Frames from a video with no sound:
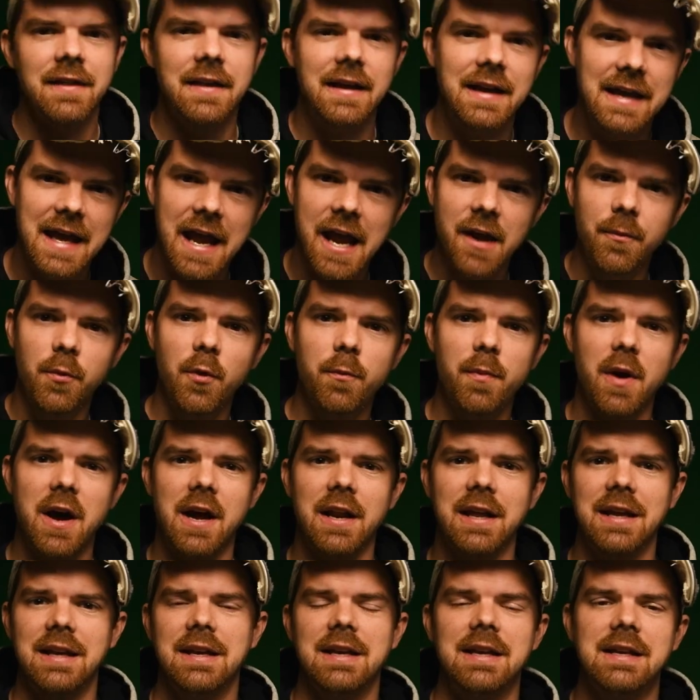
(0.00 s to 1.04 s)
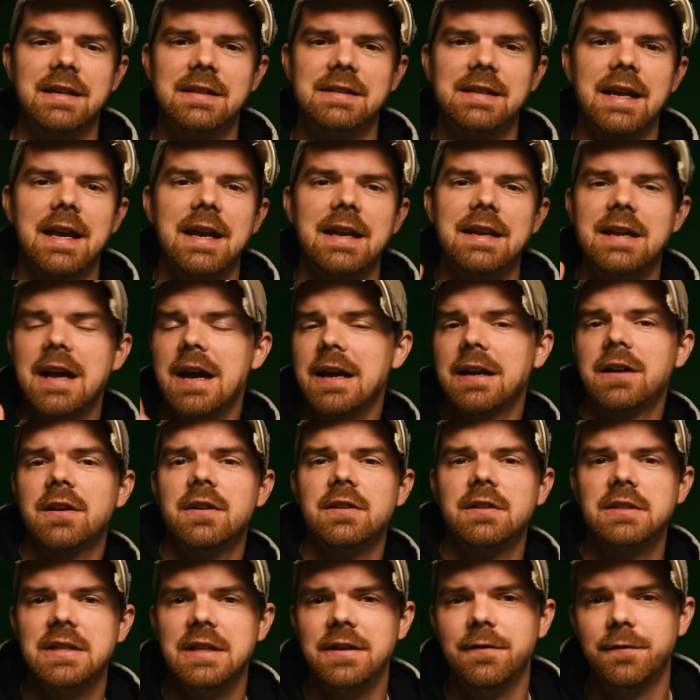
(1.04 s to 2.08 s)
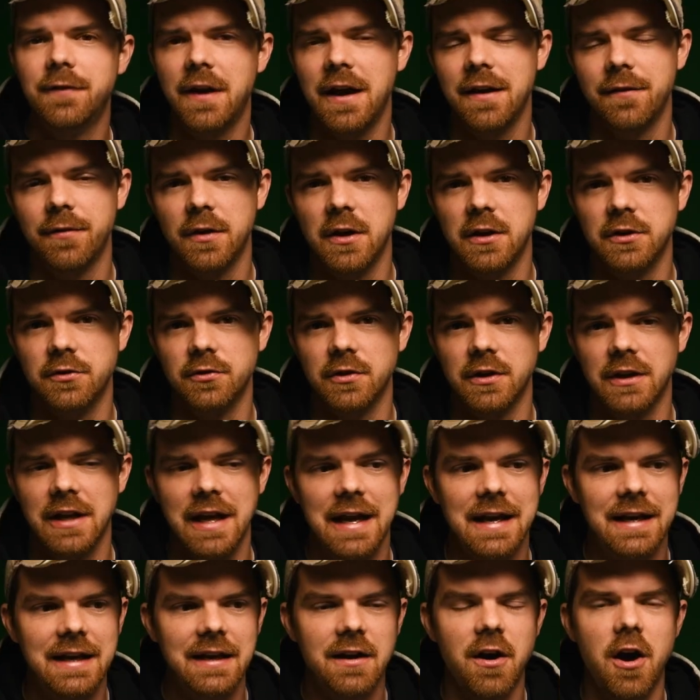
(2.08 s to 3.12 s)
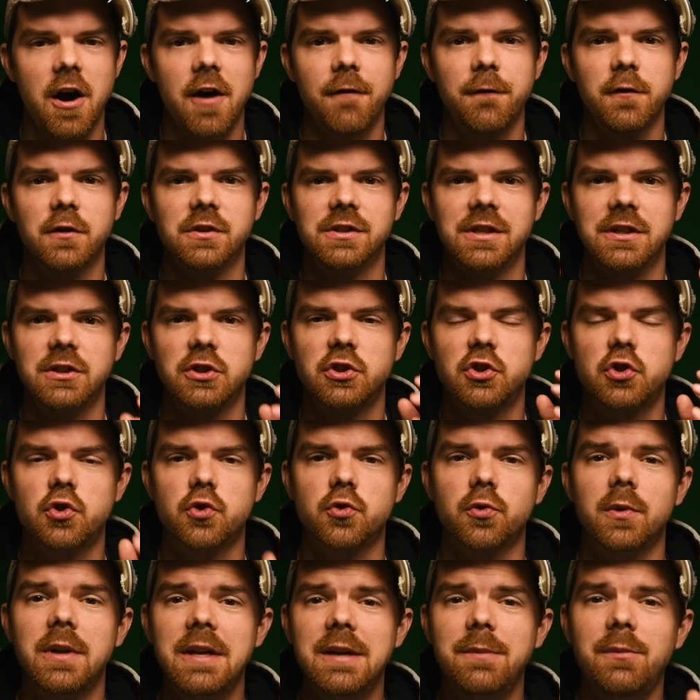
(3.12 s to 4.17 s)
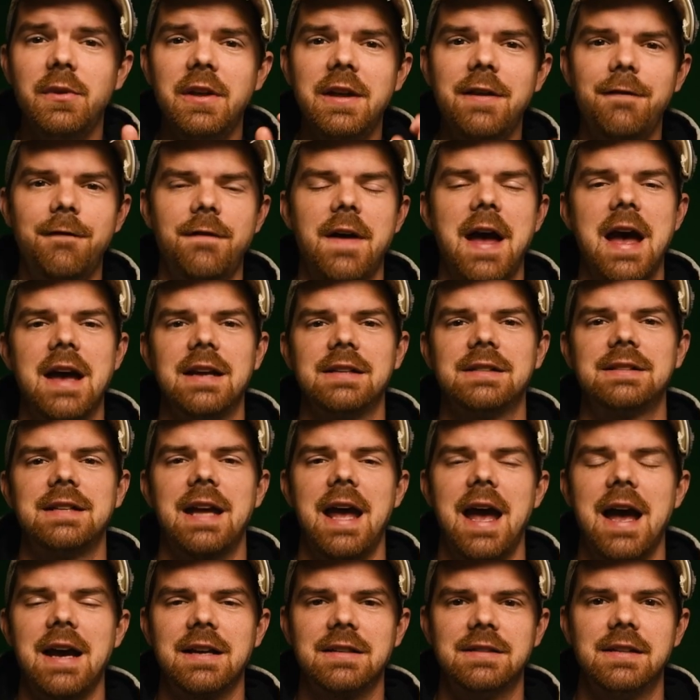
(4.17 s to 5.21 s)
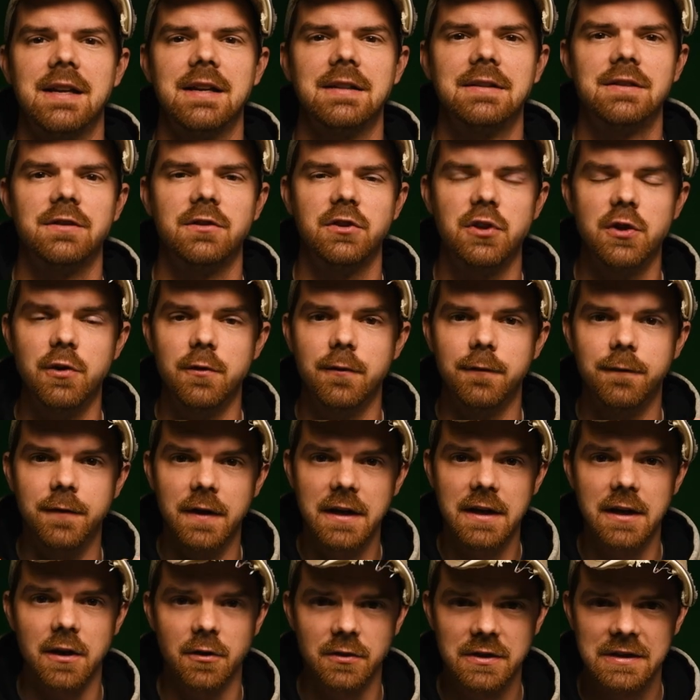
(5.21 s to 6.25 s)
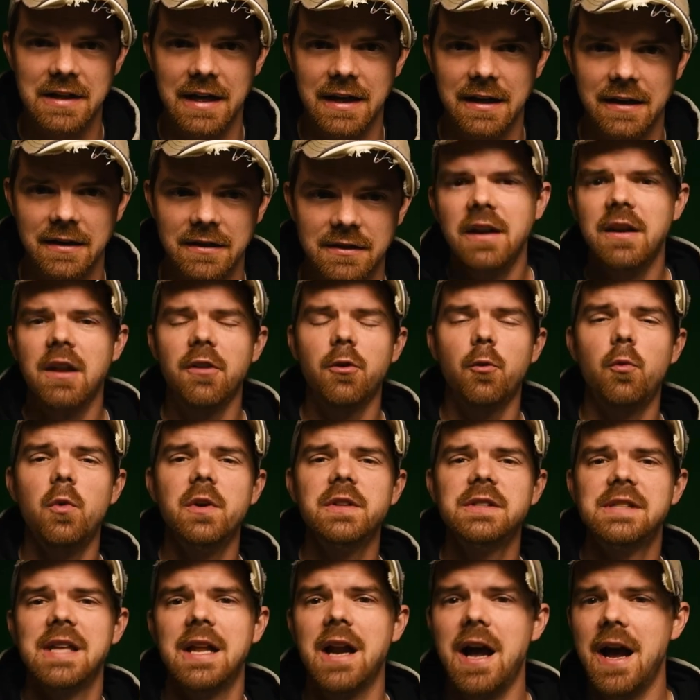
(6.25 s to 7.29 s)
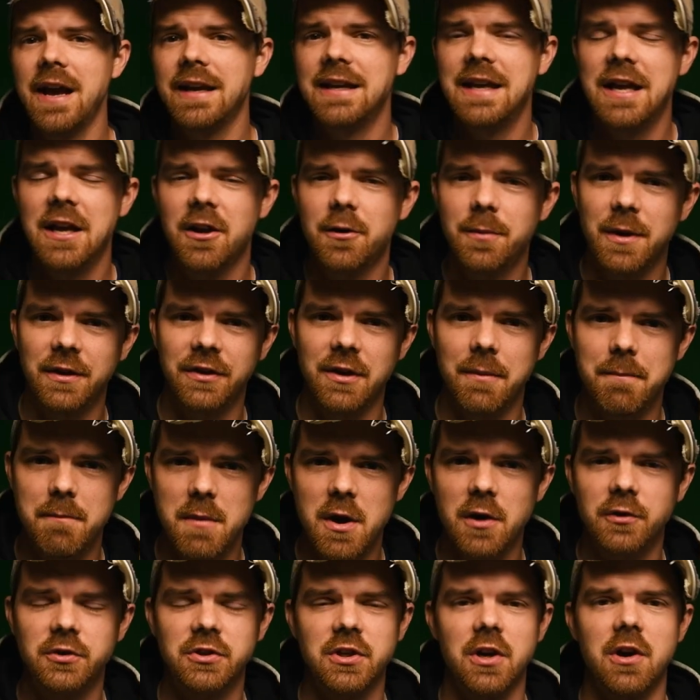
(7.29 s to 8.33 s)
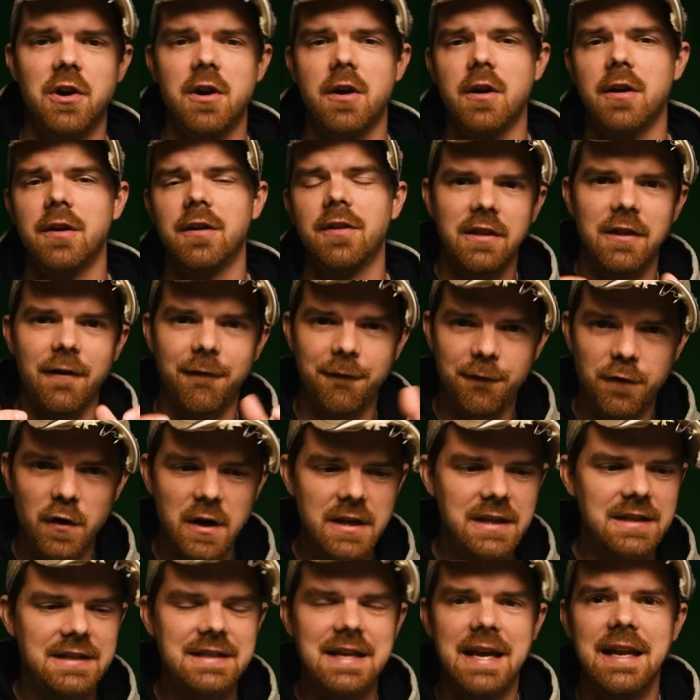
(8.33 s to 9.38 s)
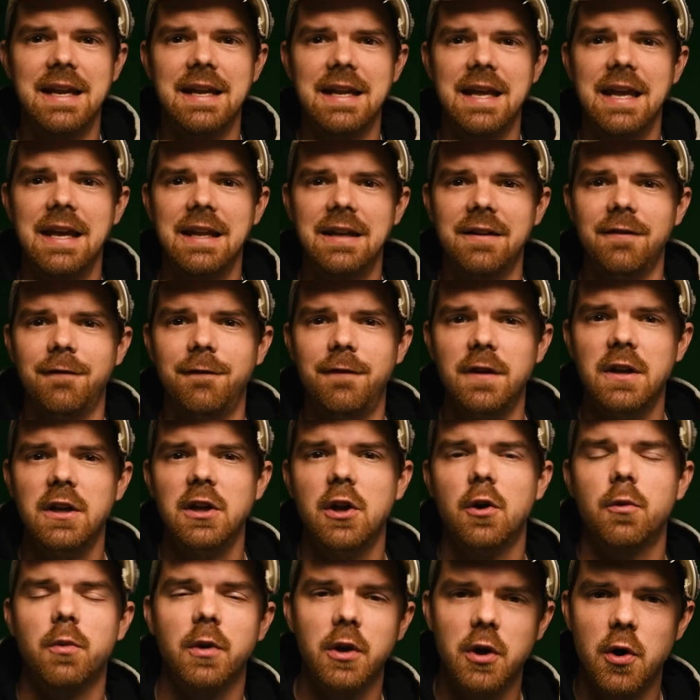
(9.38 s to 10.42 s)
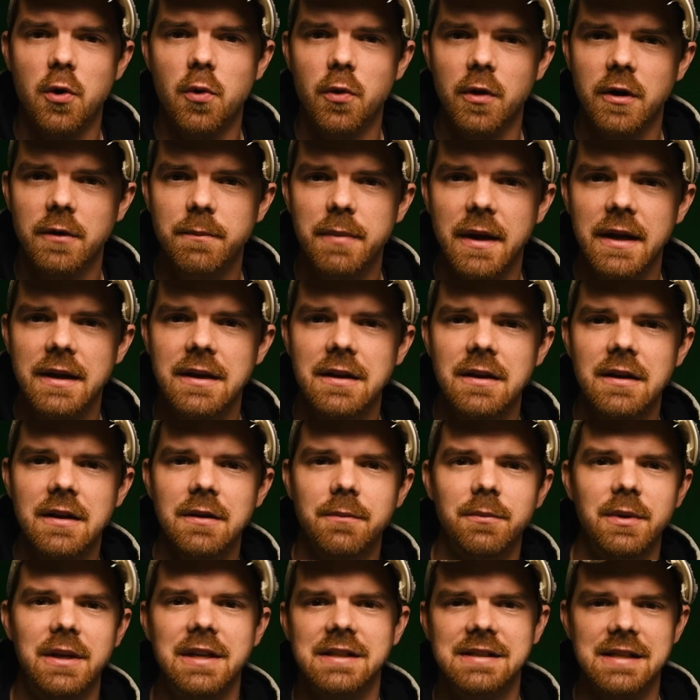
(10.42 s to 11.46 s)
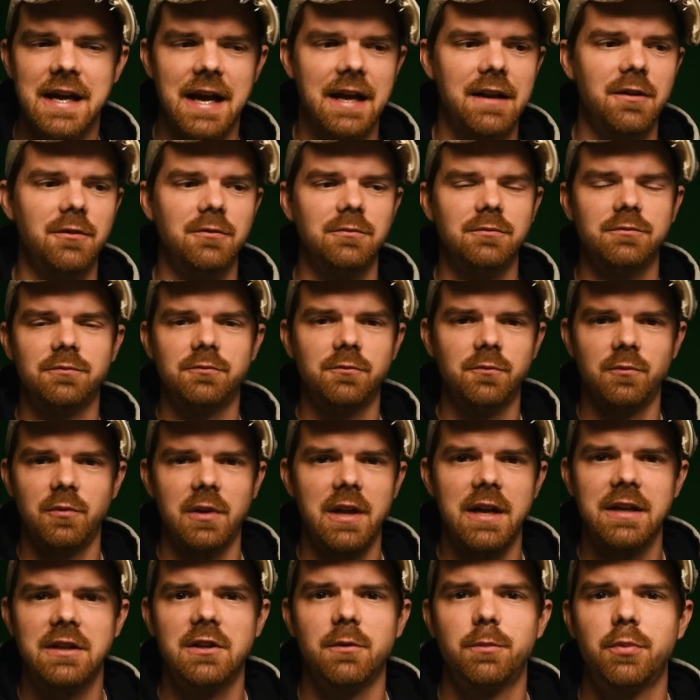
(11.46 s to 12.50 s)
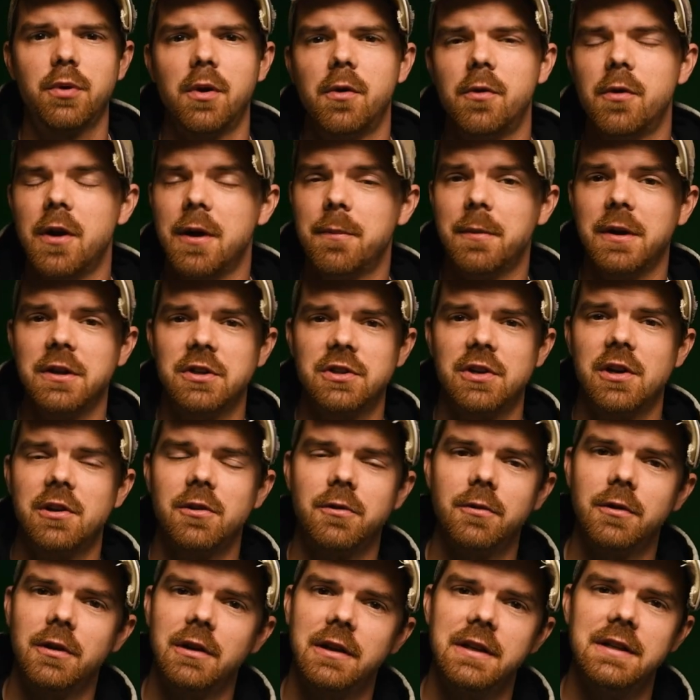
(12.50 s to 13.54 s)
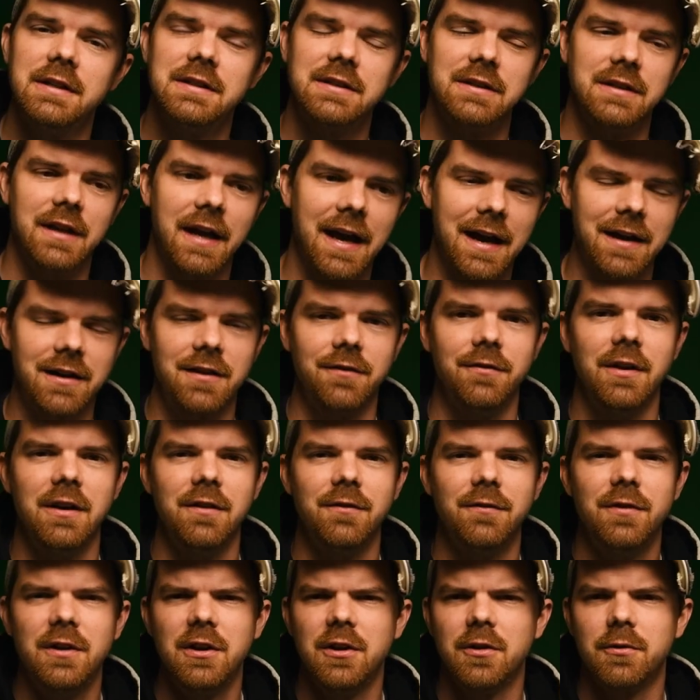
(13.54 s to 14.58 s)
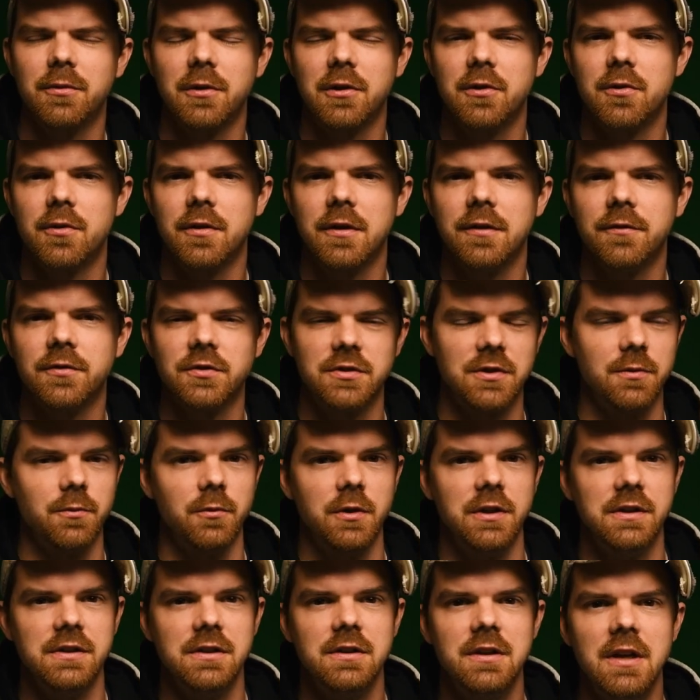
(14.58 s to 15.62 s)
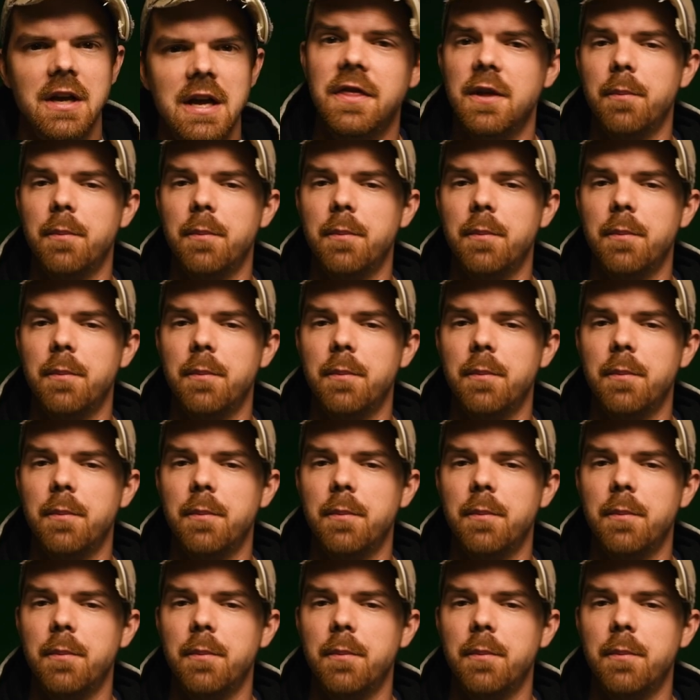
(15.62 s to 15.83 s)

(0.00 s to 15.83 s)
The camera body is a Nikon D500 and it offers extremely fast access to video settings. Now the ones that I care about the most are the front dedicated video record button because I don't like to program my shutter release to activate video recording for some reason.